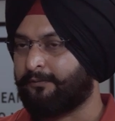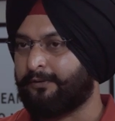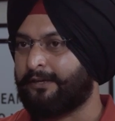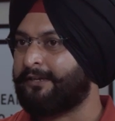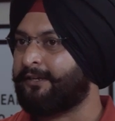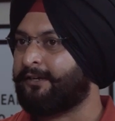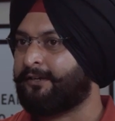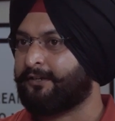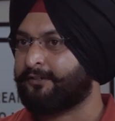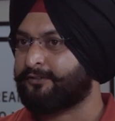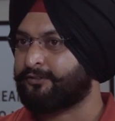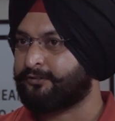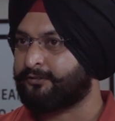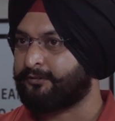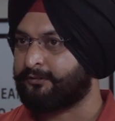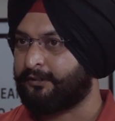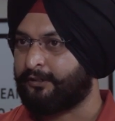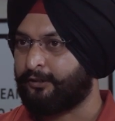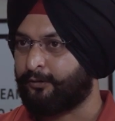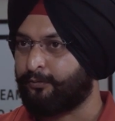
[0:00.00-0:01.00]
a very
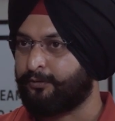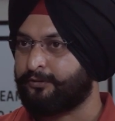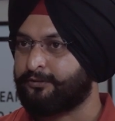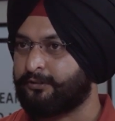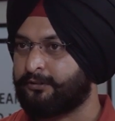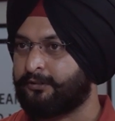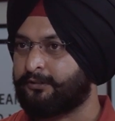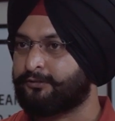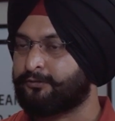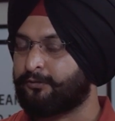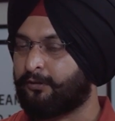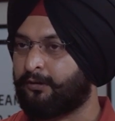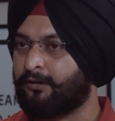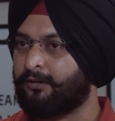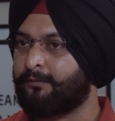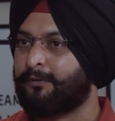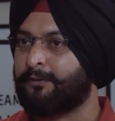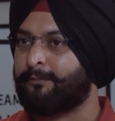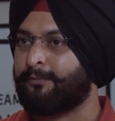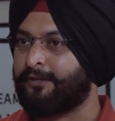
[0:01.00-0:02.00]
rich individuals
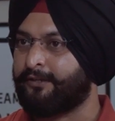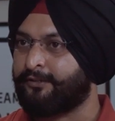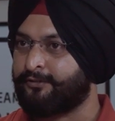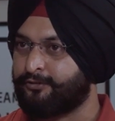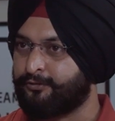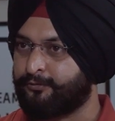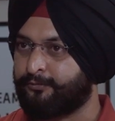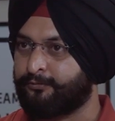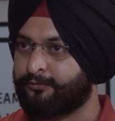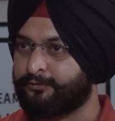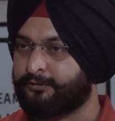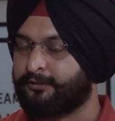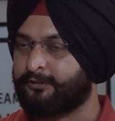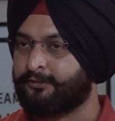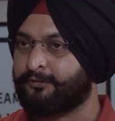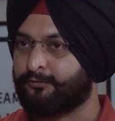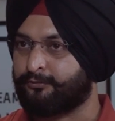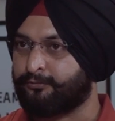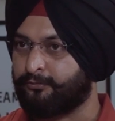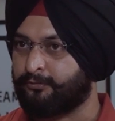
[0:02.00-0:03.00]
or maybe
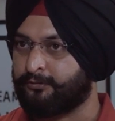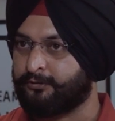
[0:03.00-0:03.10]
institutions